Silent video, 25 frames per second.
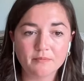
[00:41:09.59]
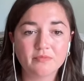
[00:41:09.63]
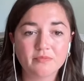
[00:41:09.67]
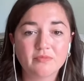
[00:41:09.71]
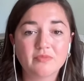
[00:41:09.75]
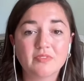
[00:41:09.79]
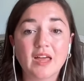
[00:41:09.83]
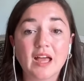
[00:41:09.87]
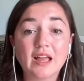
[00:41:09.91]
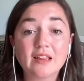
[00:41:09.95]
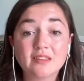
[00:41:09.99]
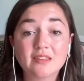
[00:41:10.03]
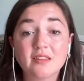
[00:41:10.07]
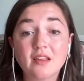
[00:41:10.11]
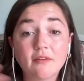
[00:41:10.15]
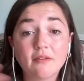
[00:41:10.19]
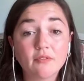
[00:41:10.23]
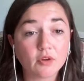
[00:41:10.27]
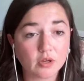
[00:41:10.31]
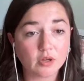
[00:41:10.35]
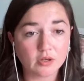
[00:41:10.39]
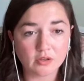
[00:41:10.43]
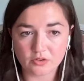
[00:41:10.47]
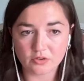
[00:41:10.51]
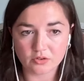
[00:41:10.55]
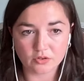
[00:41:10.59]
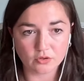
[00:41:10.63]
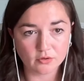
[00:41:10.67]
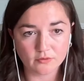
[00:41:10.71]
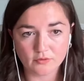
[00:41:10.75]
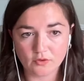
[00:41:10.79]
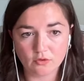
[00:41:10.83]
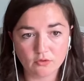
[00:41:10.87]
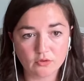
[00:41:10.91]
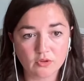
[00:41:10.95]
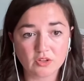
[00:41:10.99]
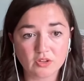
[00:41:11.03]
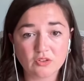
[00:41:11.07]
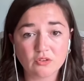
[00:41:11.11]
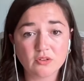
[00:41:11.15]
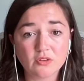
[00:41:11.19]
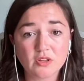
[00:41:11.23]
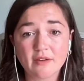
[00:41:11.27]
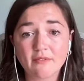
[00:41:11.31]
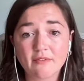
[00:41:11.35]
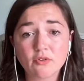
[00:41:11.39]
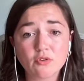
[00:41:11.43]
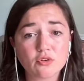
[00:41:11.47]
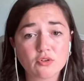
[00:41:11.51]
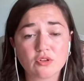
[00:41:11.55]
That's never going to serve you because you're
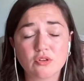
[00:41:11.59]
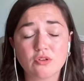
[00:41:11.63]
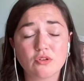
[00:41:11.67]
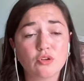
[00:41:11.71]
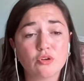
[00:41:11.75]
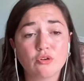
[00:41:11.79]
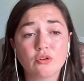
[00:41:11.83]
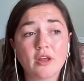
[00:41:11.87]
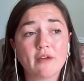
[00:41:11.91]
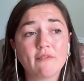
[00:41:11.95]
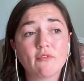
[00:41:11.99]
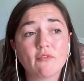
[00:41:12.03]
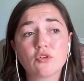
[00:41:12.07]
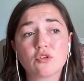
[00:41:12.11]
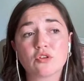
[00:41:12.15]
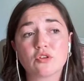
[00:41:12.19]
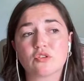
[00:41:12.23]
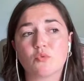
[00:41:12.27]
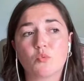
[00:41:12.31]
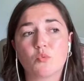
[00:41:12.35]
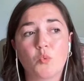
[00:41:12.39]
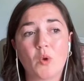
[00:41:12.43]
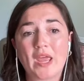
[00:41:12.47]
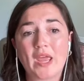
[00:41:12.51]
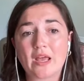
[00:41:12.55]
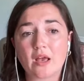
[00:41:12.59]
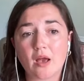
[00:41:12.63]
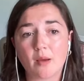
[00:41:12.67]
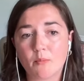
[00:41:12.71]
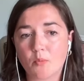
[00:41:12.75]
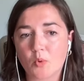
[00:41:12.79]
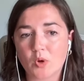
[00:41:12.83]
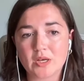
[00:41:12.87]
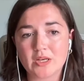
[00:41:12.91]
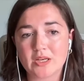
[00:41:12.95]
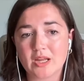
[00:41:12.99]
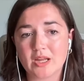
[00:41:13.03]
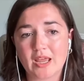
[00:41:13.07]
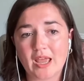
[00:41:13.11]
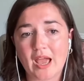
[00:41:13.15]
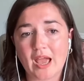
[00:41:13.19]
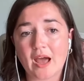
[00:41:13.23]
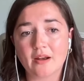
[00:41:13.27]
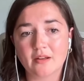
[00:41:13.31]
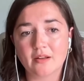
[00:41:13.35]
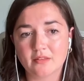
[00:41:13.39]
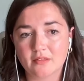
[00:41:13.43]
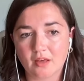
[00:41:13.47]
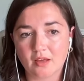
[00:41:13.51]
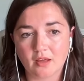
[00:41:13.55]
never just wake up one day out
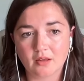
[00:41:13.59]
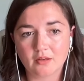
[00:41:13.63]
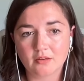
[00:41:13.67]
of debt.